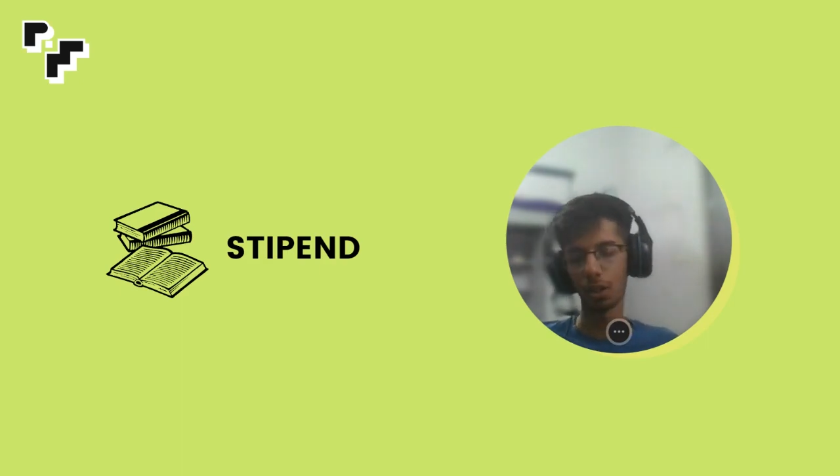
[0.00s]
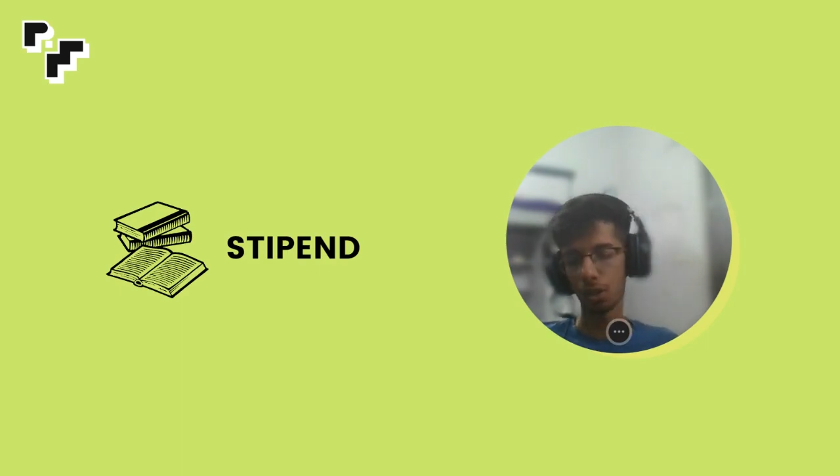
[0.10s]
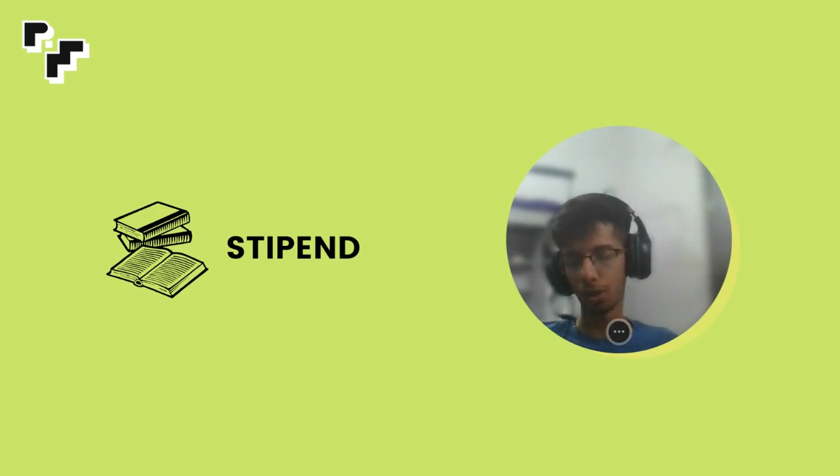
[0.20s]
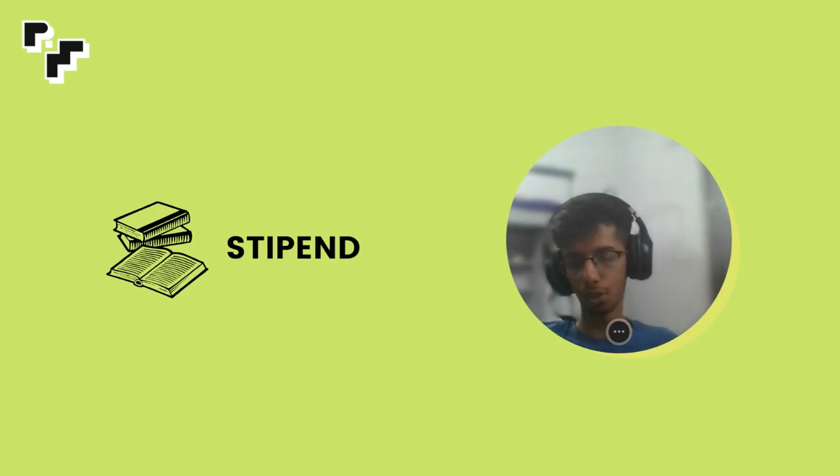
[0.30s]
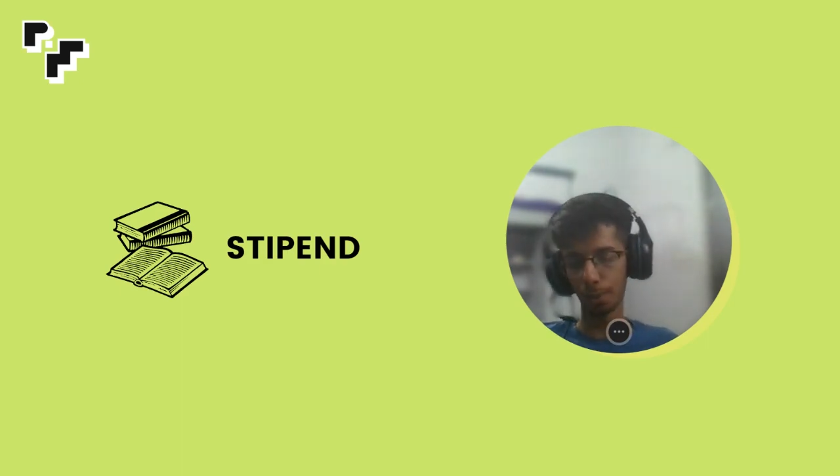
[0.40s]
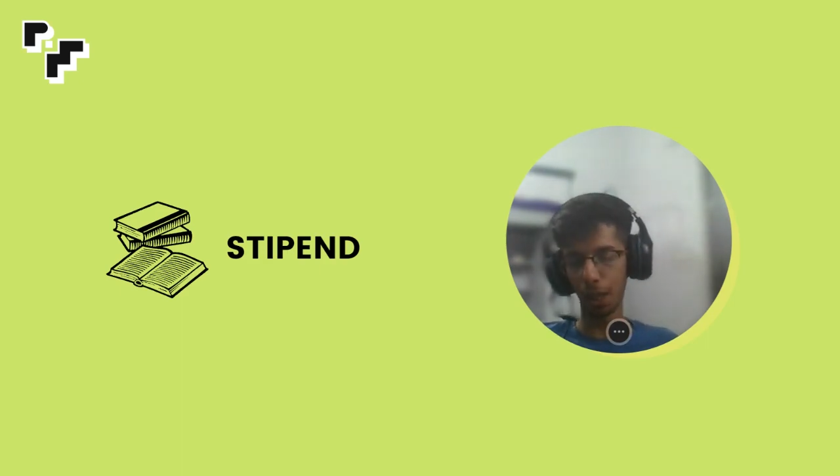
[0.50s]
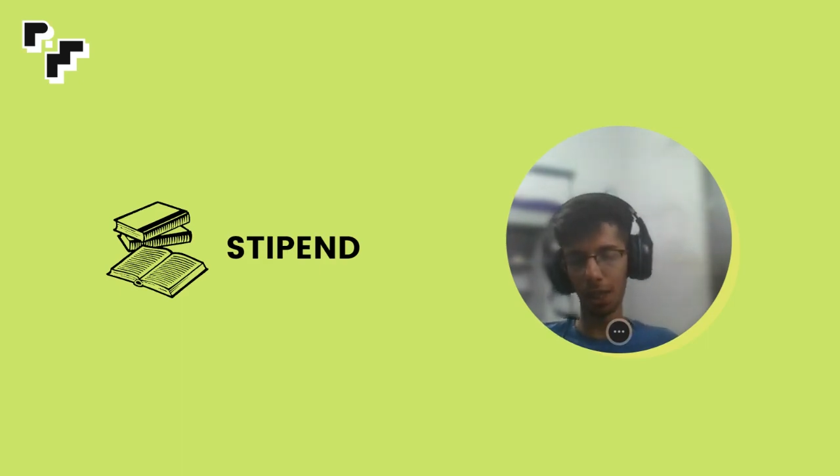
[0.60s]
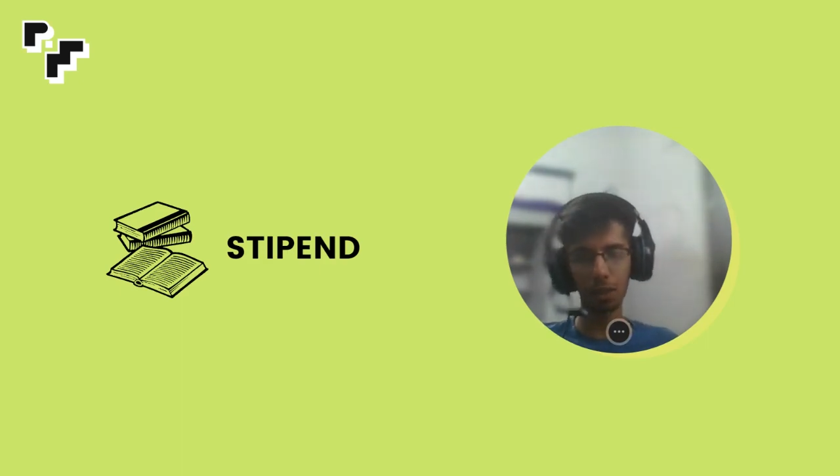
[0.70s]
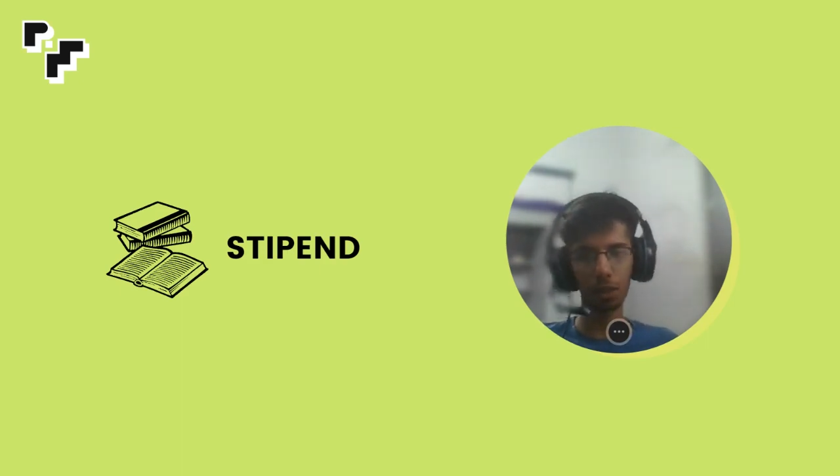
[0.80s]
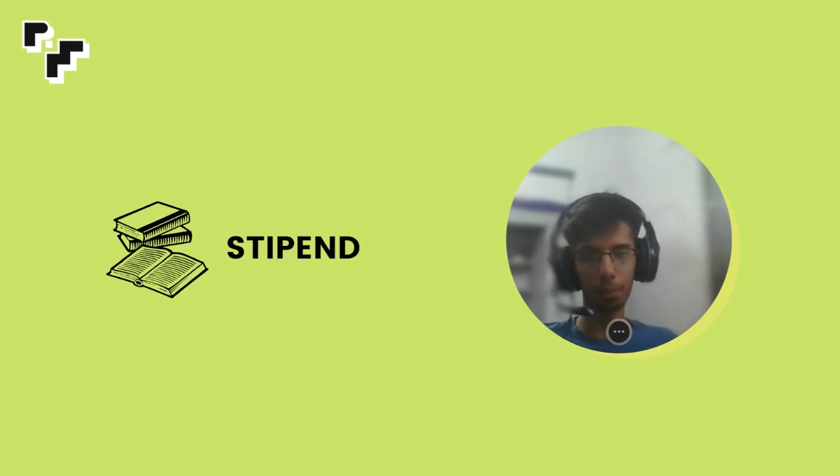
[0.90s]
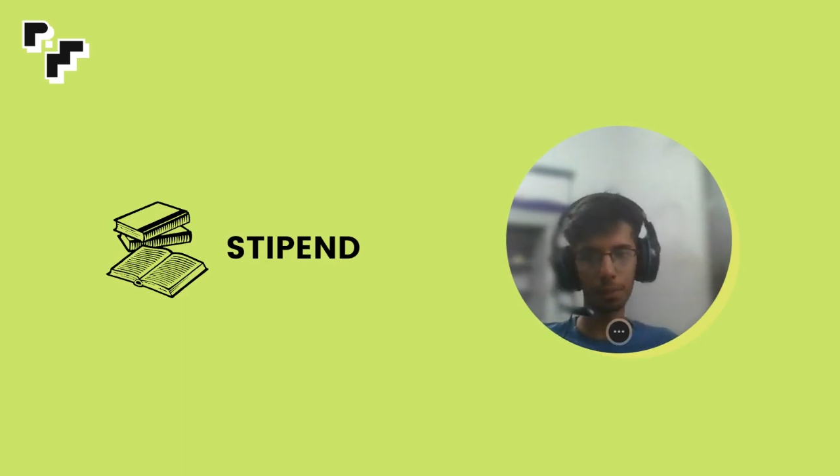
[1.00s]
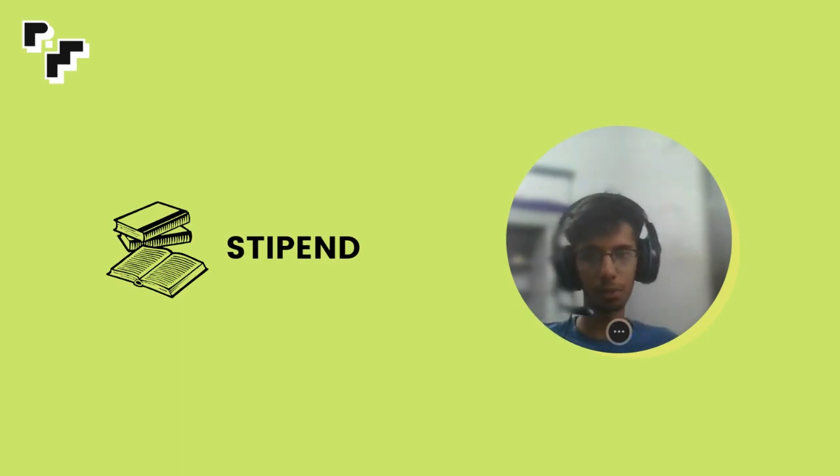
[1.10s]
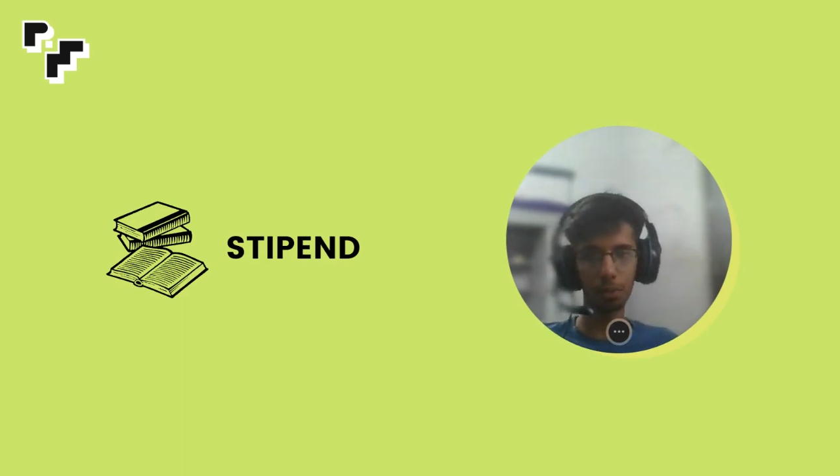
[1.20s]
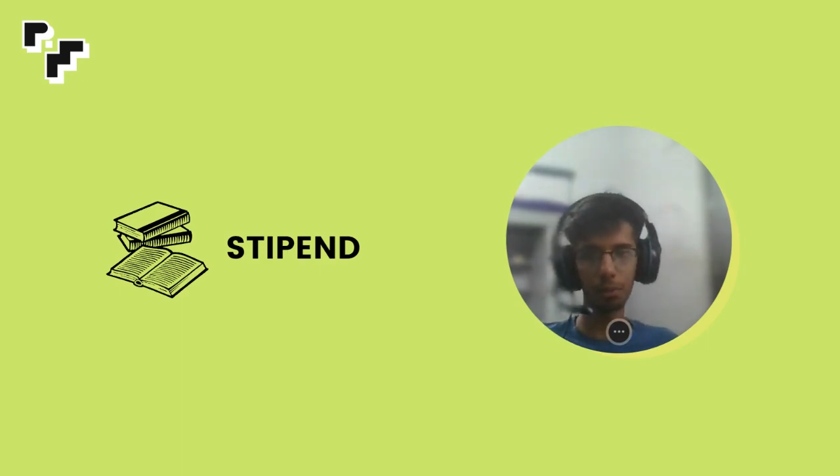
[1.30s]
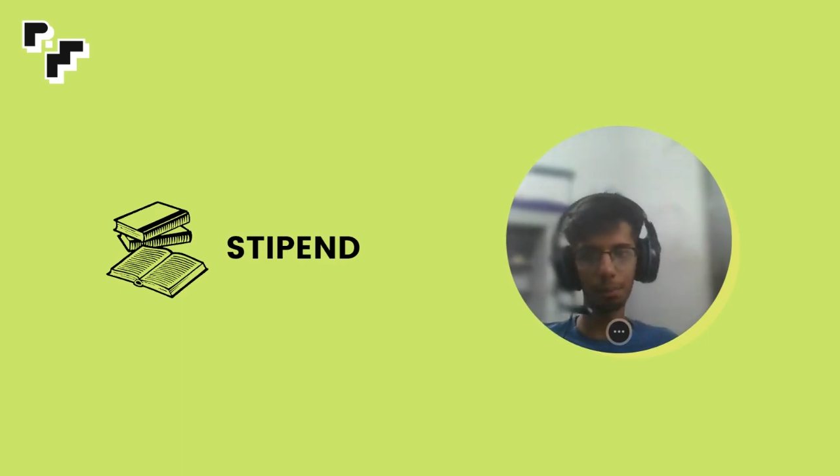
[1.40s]
So product ops
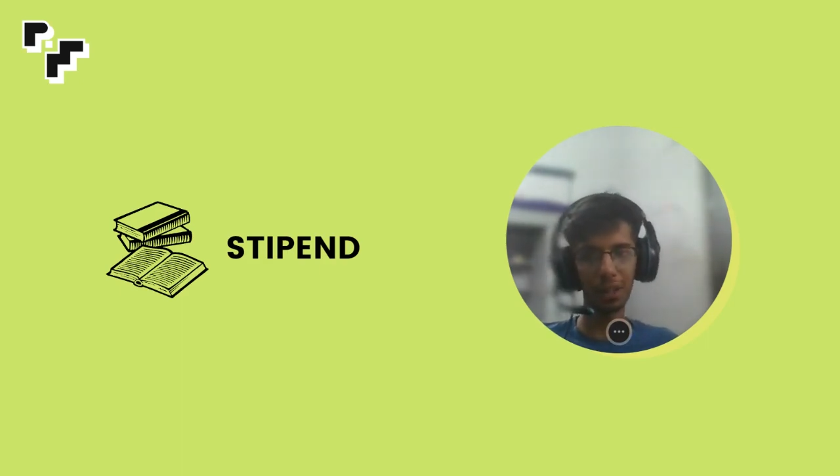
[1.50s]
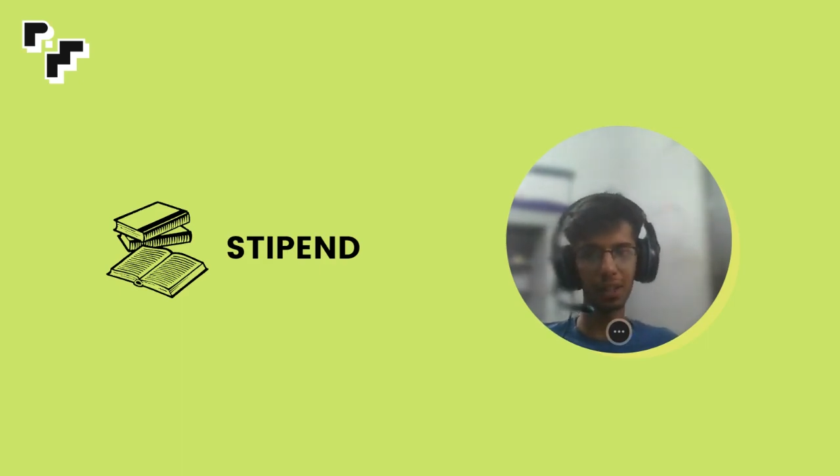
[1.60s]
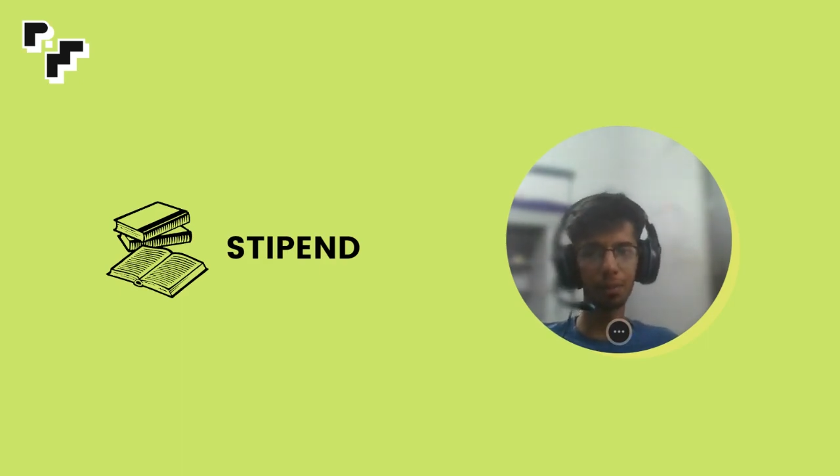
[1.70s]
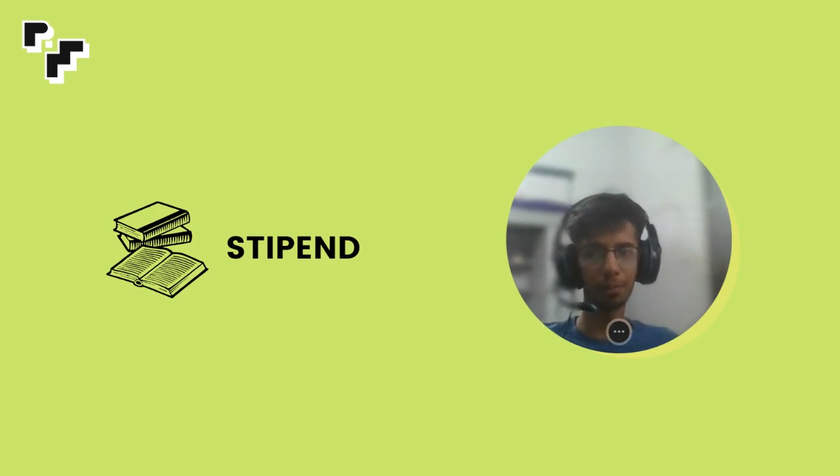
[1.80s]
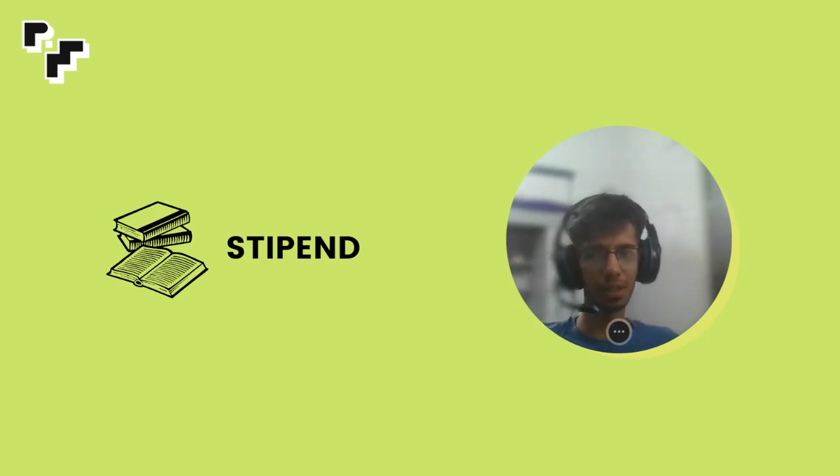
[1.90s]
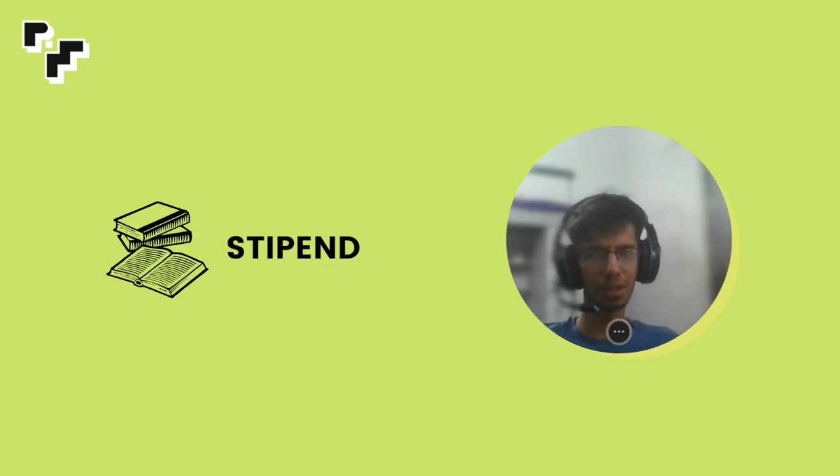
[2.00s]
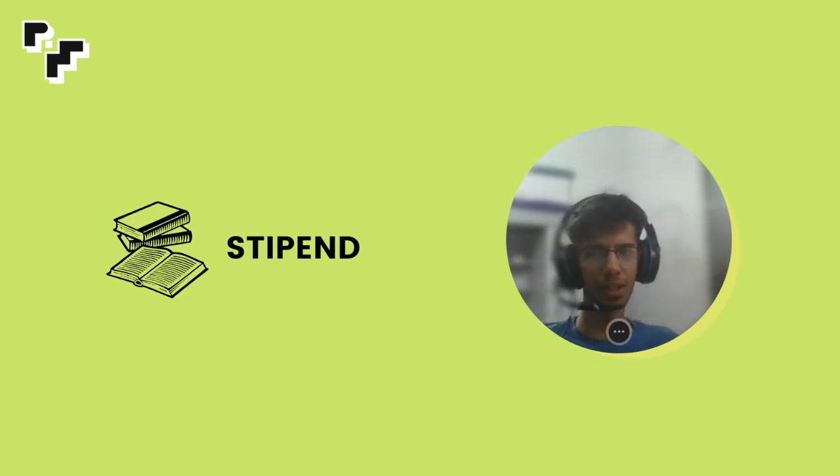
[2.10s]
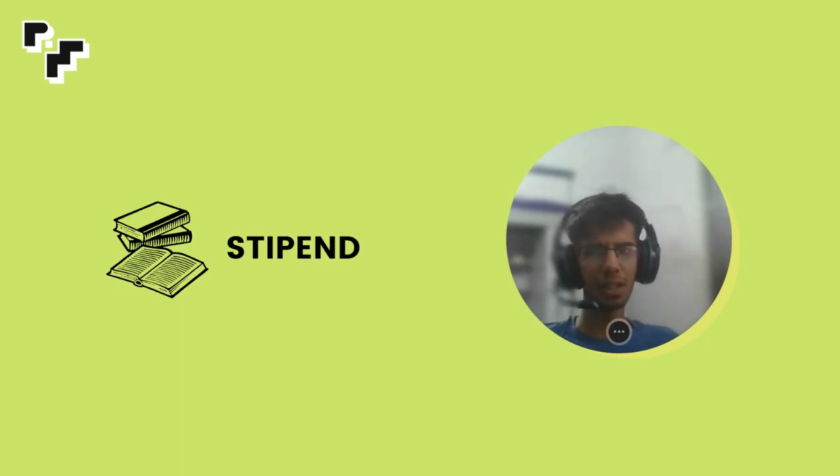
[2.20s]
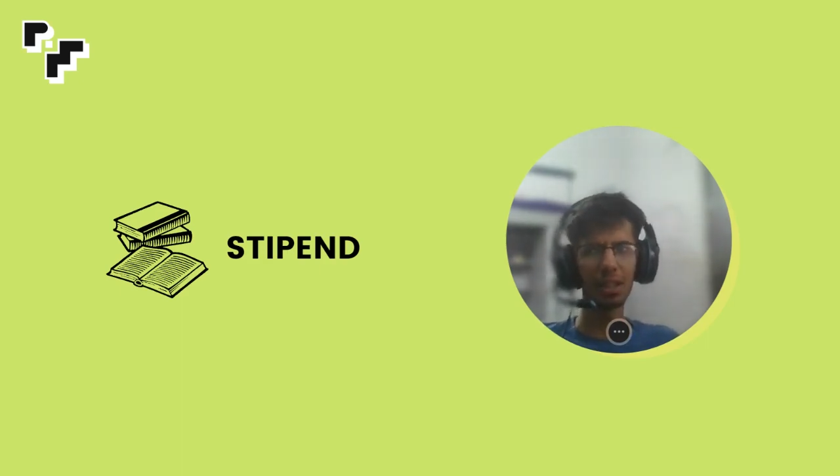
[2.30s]
role, many companies,